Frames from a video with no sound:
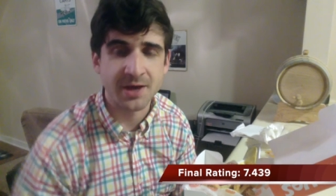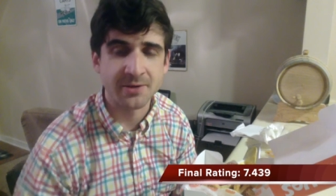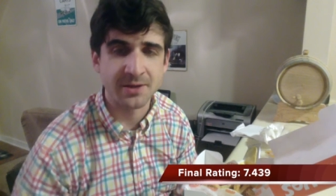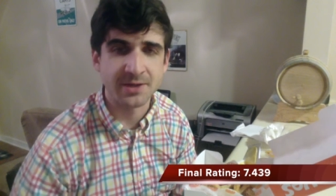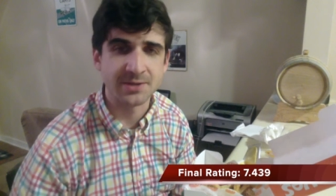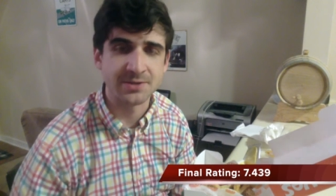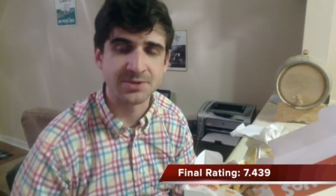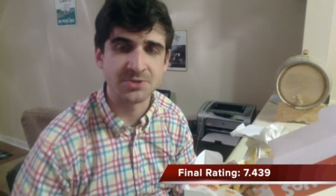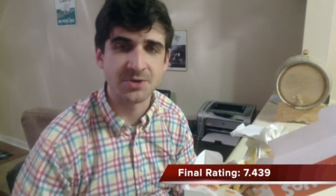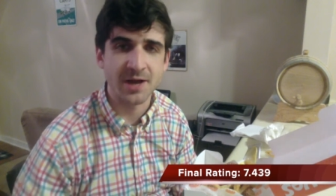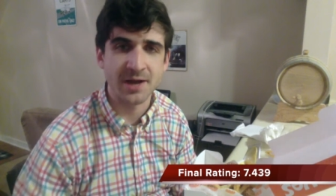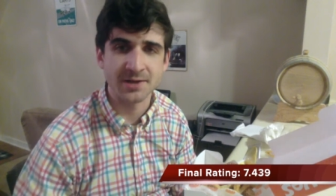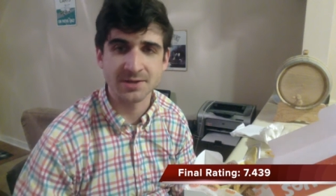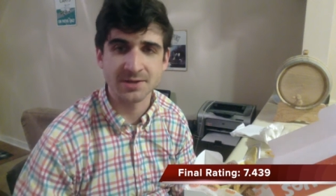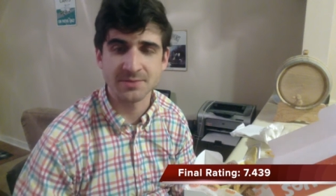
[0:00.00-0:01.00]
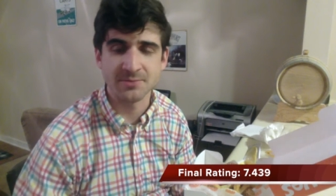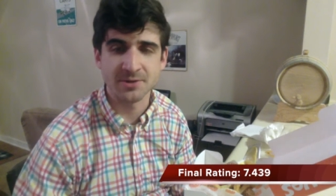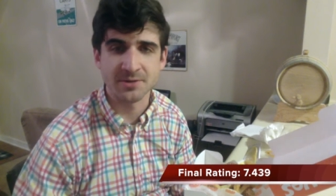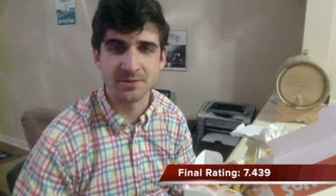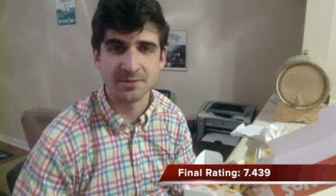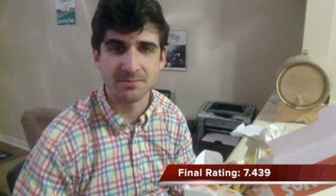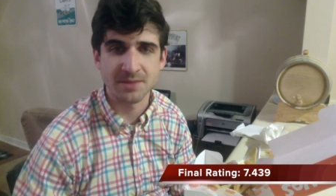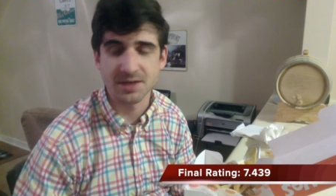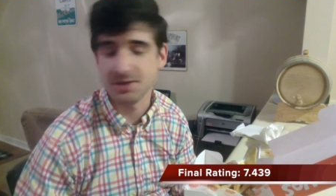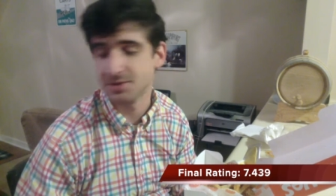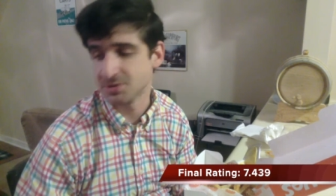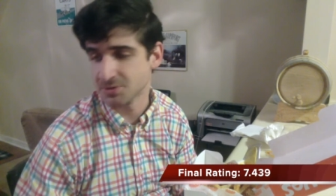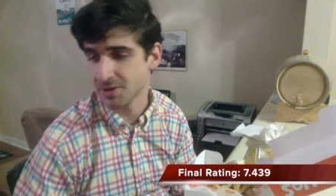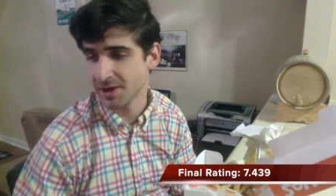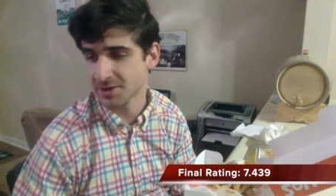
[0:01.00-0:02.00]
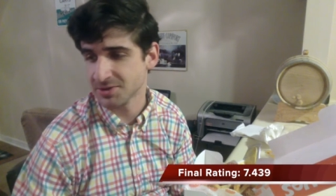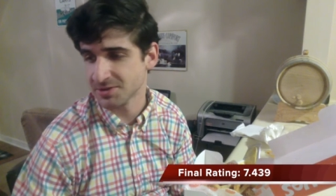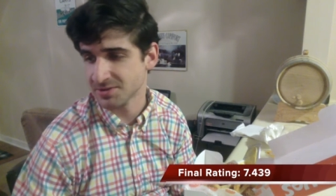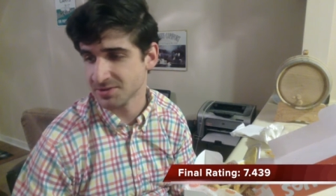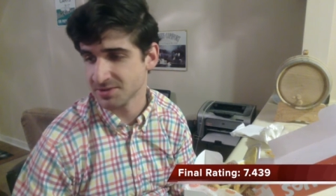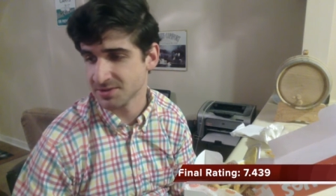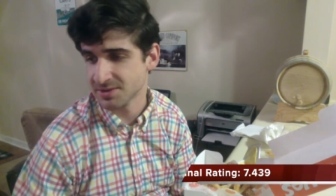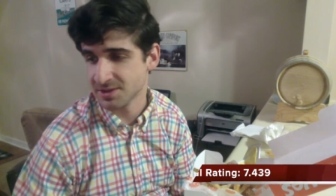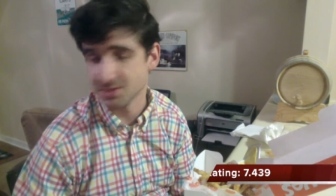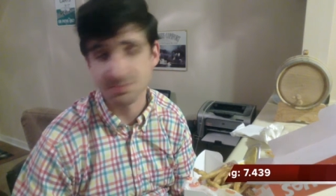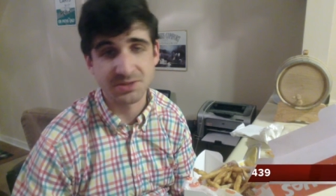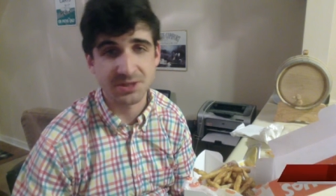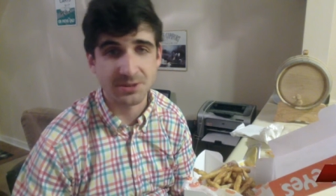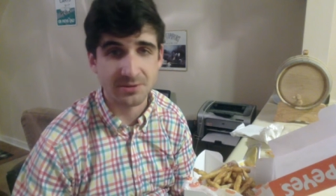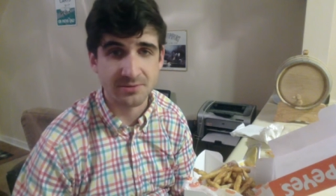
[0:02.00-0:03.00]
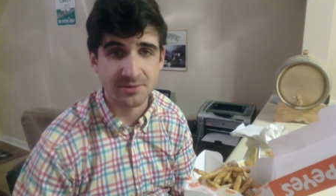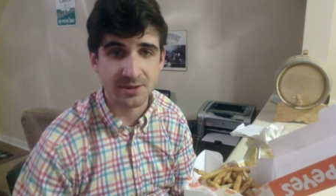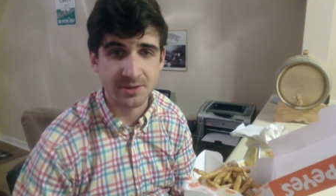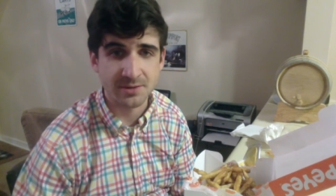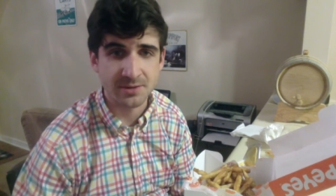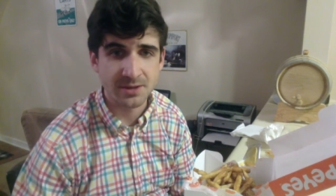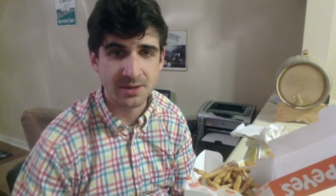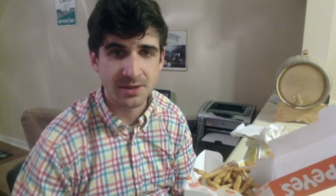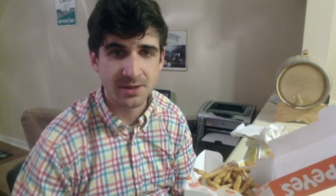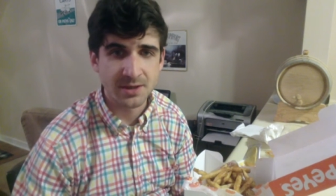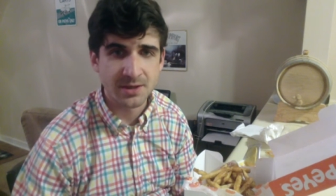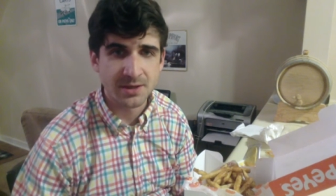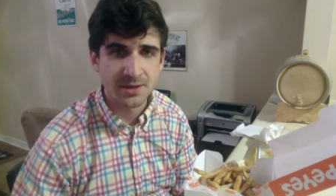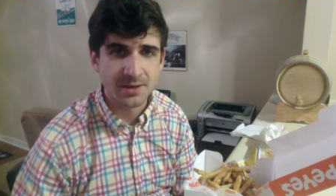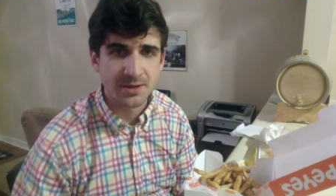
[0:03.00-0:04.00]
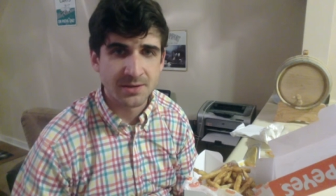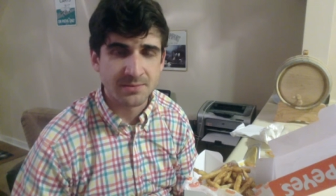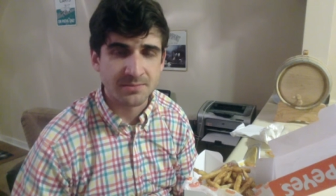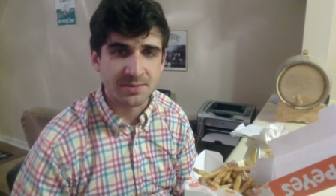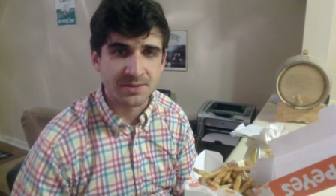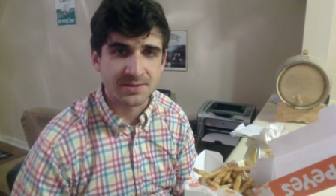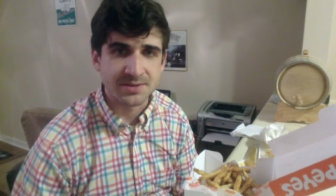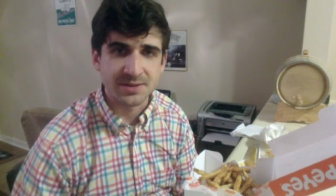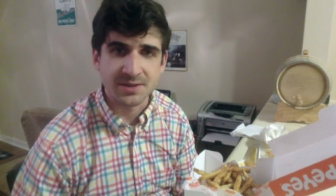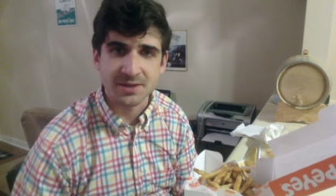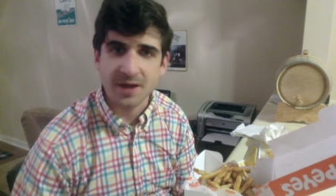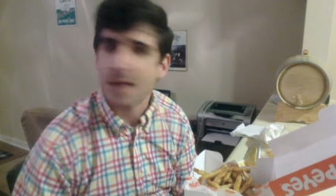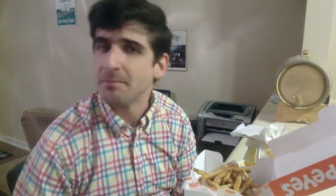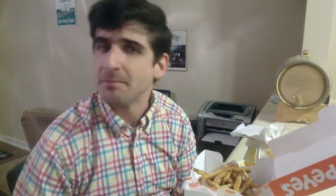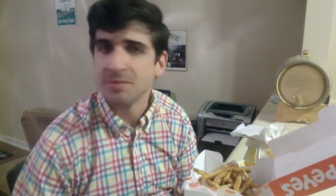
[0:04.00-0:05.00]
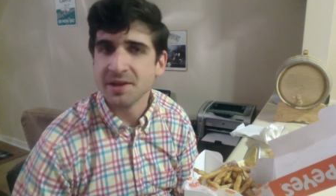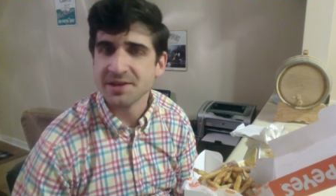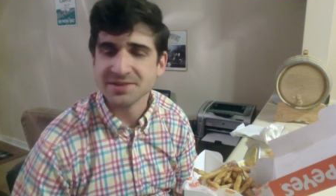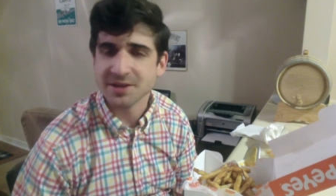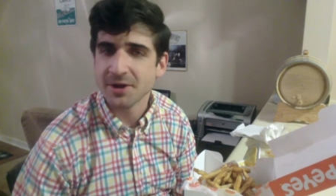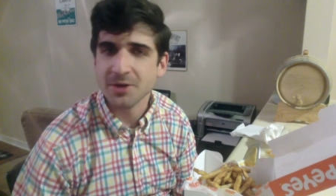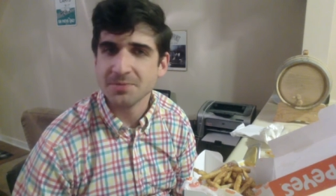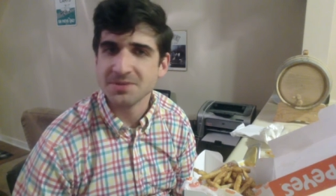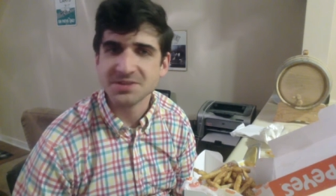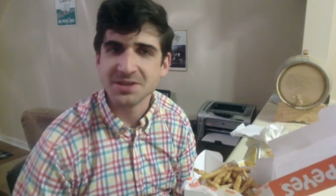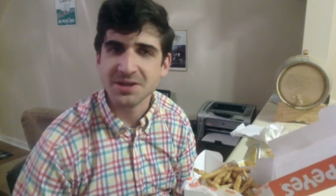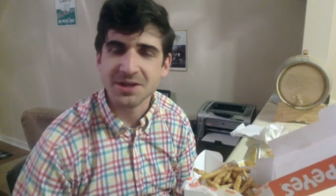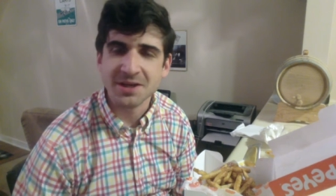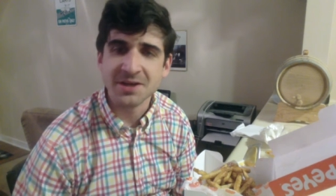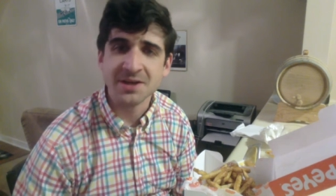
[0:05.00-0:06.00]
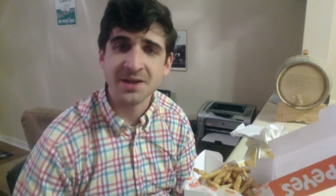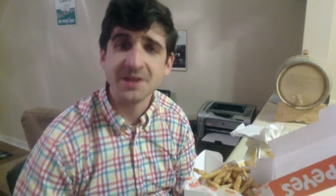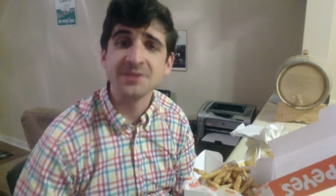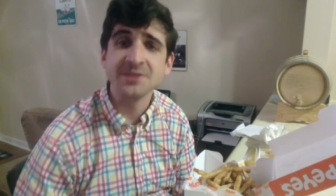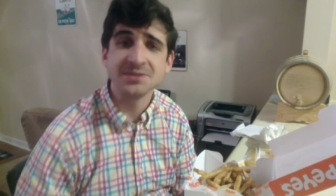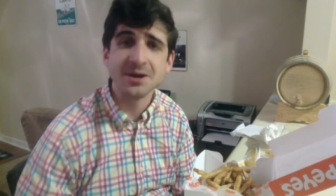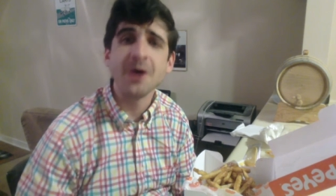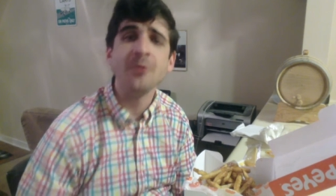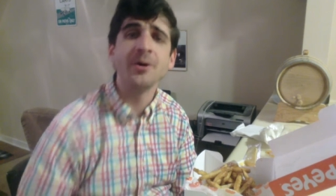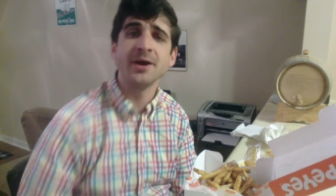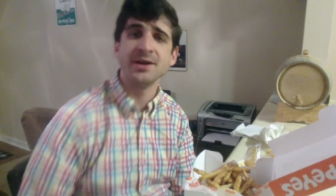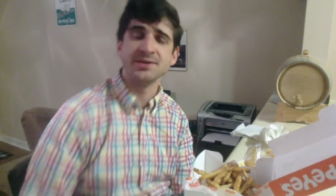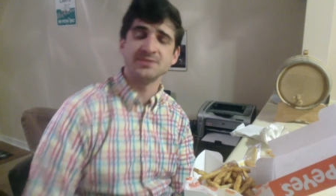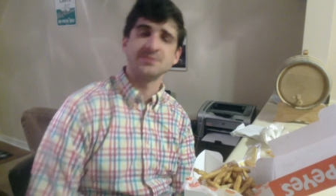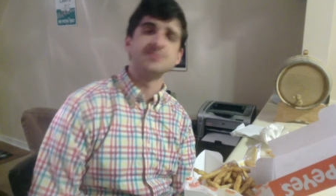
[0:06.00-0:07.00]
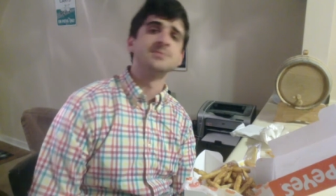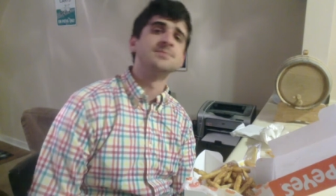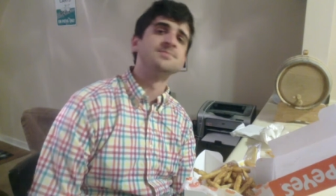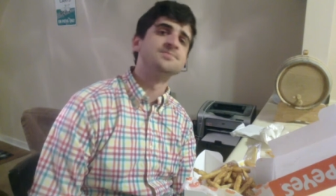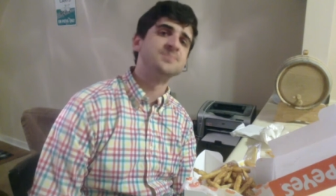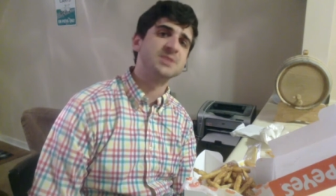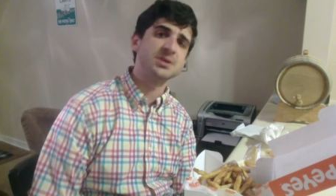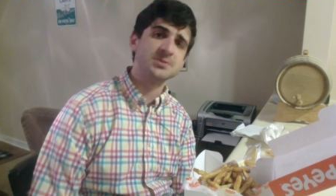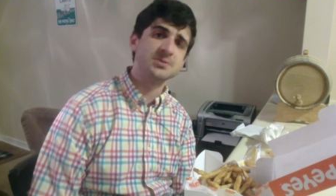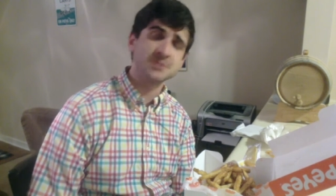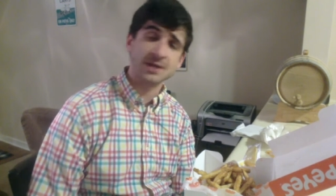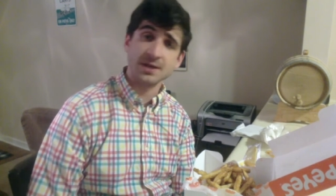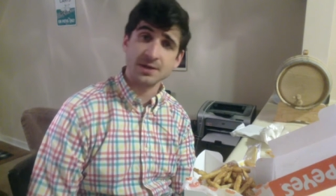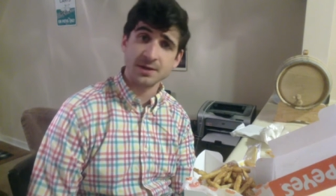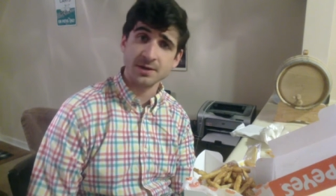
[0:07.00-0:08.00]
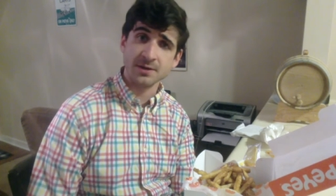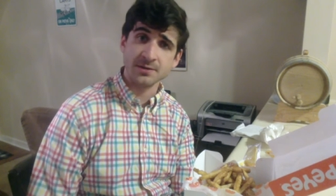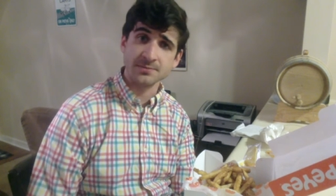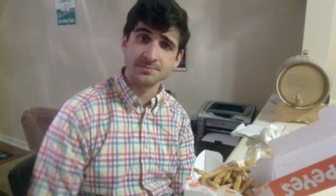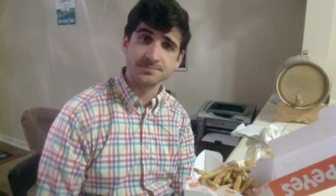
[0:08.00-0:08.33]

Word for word: getting distracted with the uh, many distractions in this particular video. But uh, God bless. I hope to see you again. And as always, you take care.